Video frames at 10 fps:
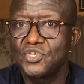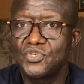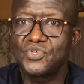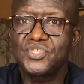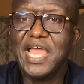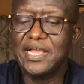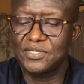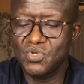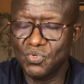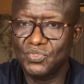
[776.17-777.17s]
You
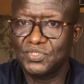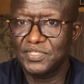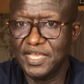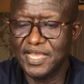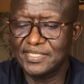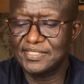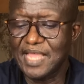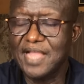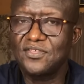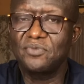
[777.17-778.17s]
diagnose and
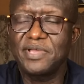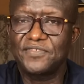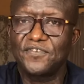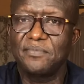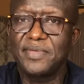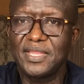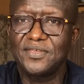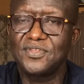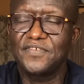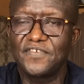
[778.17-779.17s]
start on metformin,
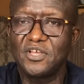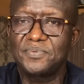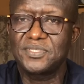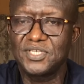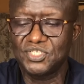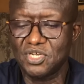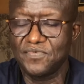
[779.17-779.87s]
you develop seizure,